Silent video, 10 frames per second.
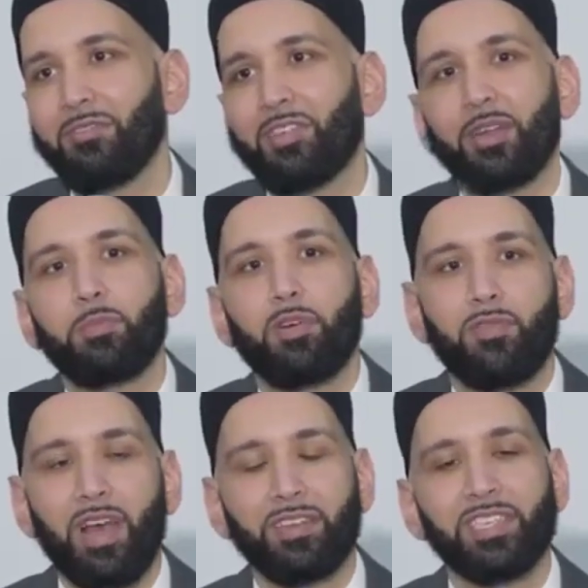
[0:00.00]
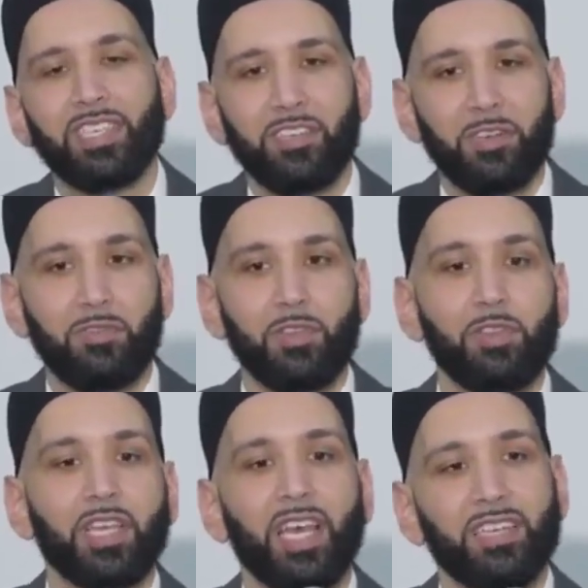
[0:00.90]
found very profound, he said, you know, if you
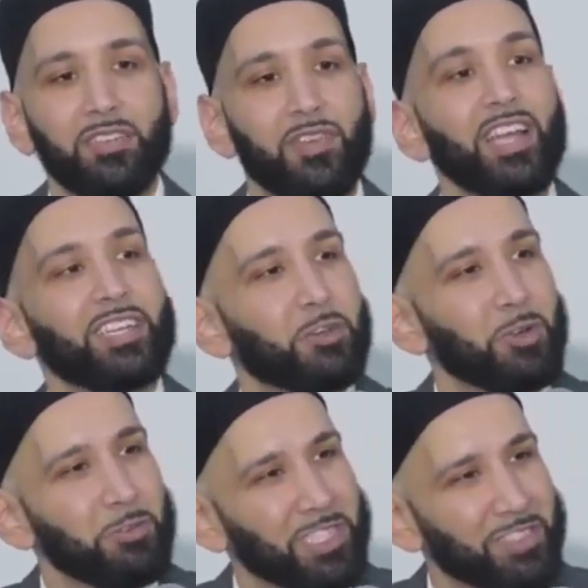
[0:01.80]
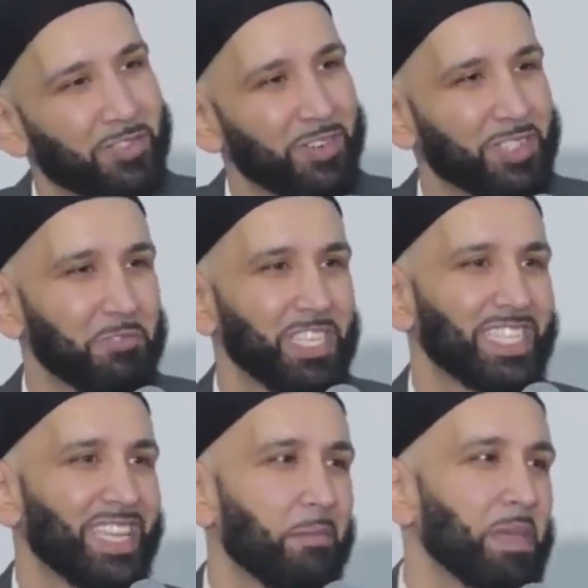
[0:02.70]
look at divine decree was the first
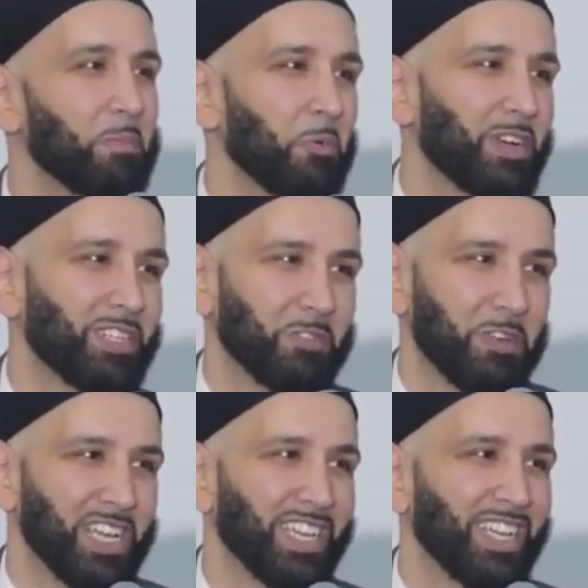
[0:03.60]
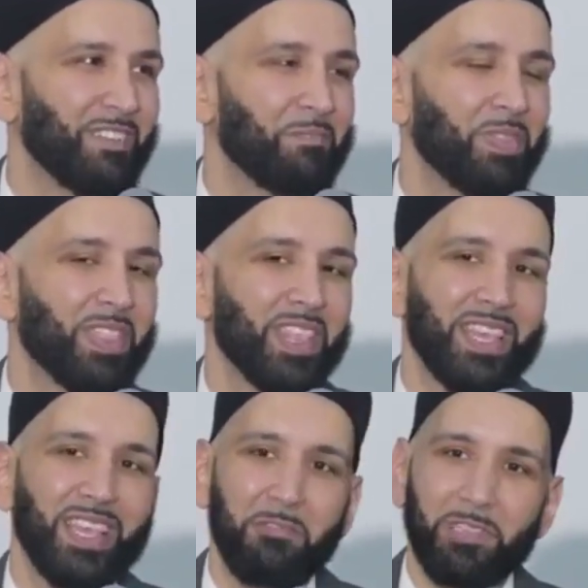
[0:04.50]
reason that people went astray.
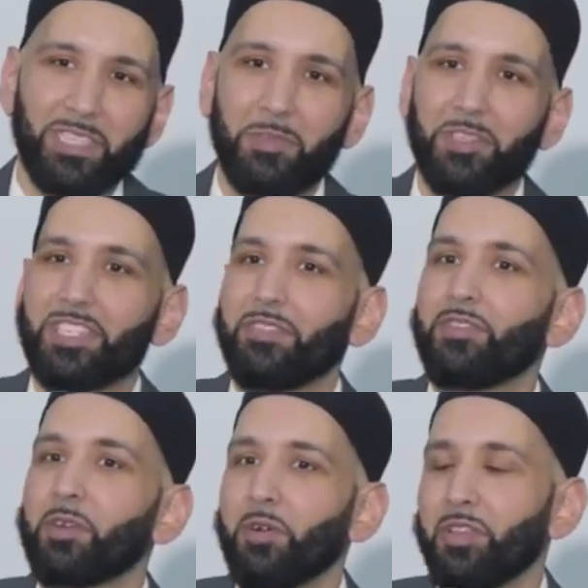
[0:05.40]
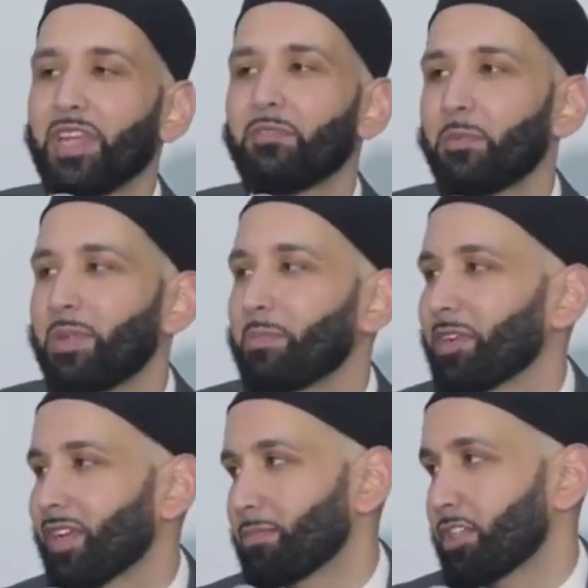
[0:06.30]
It was the most difficult thing for people
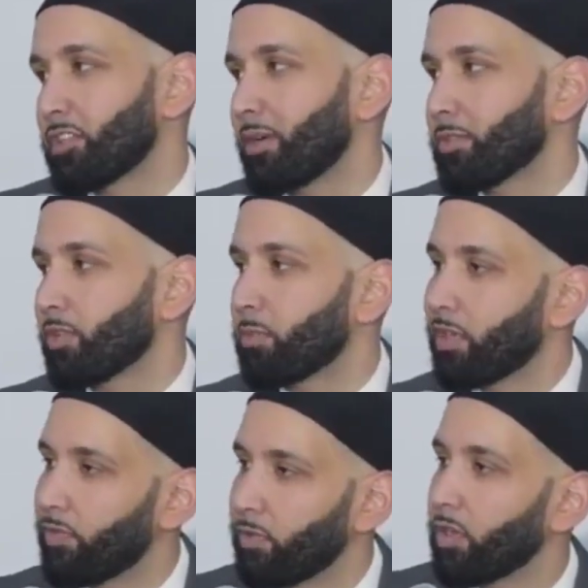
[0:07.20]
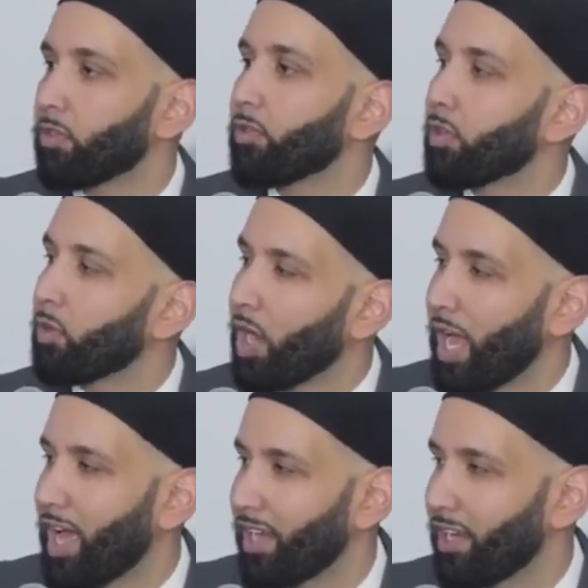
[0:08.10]
to come to terms with. But if you look through the
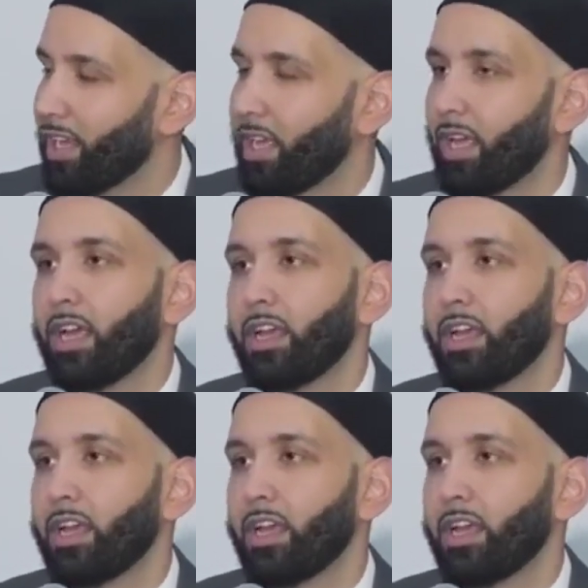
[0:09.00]
Quran,